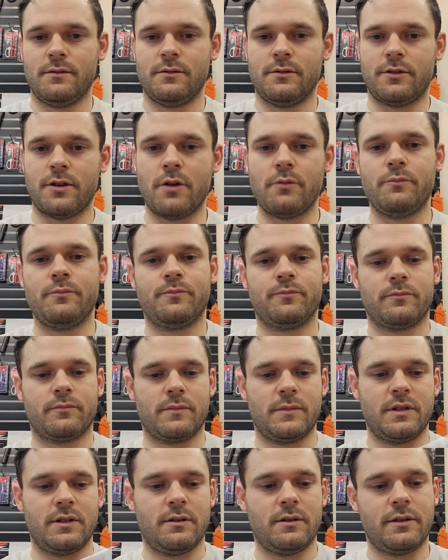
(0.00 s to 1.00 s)
So
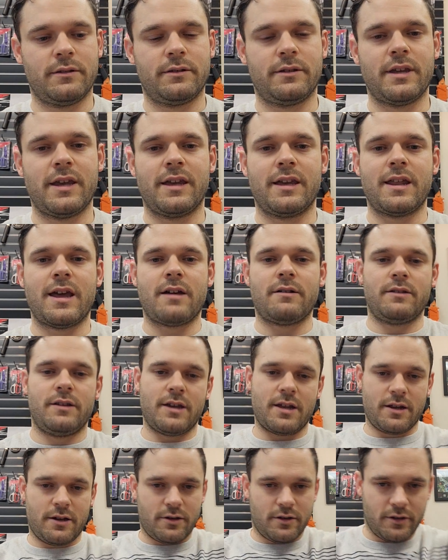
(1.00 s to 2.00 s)
let's take it out and
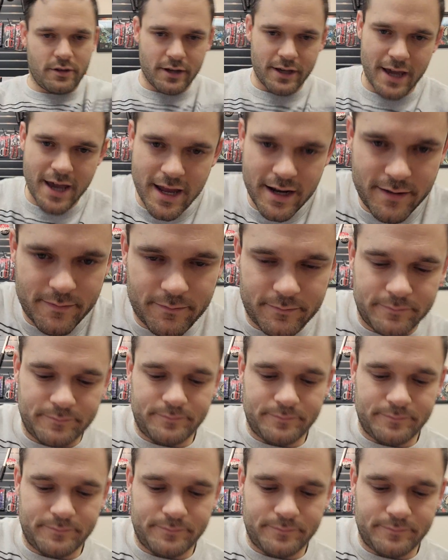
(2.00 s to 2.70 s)
get a good look at it.